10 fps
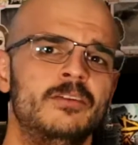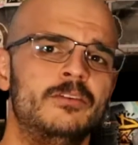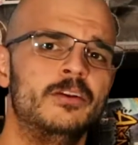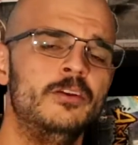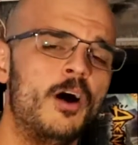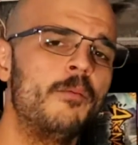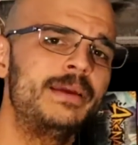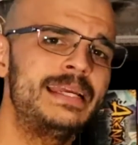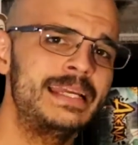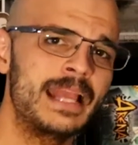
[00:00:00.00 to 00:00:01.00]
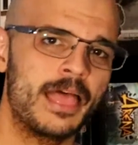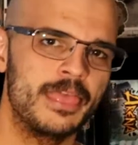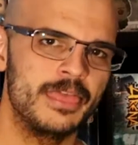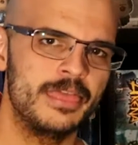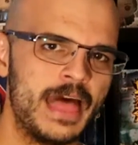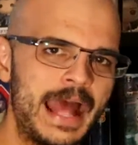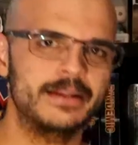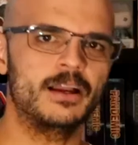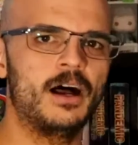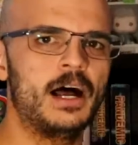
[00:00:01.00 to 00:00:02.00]
to not being that
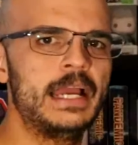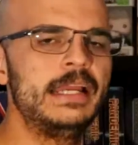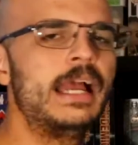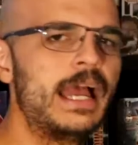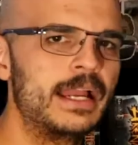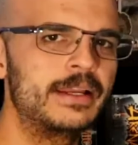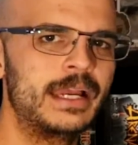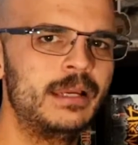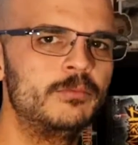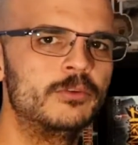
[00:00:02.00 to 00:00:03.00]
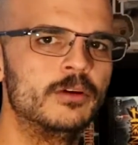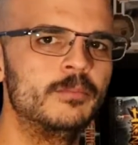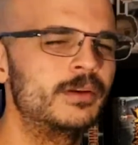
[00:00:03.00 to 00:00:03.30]
guy at games group.